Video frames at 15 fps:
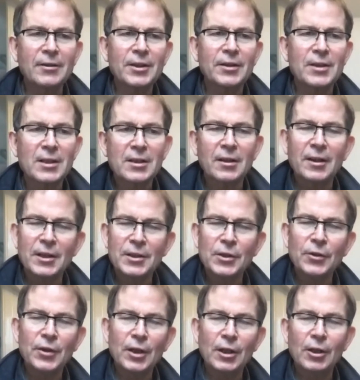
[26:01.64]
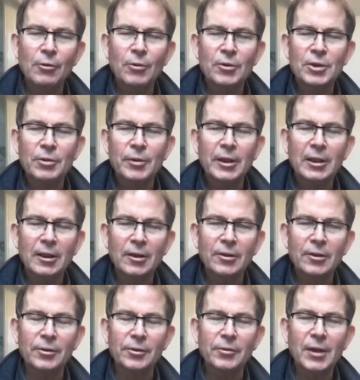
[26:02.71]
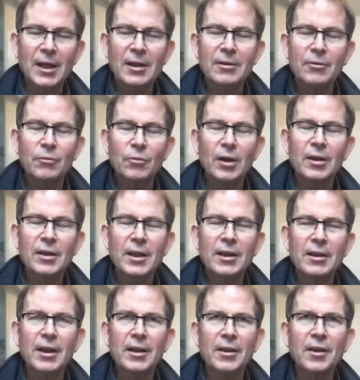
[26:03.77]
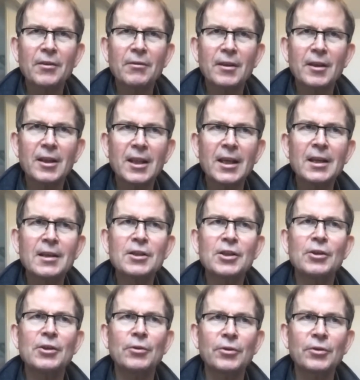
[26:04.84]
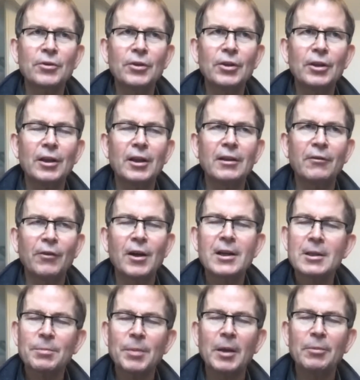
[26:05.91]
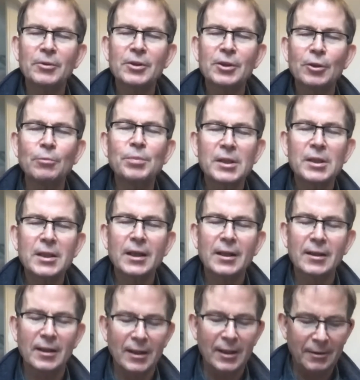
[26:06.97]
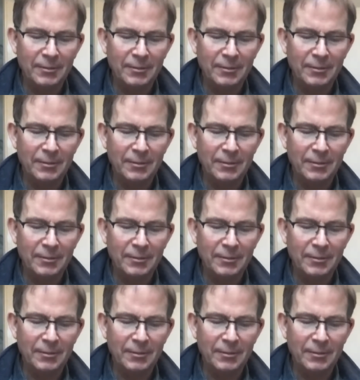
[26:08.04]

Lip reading: the studies you think you want to include? Are there things you would advise people to do particularly?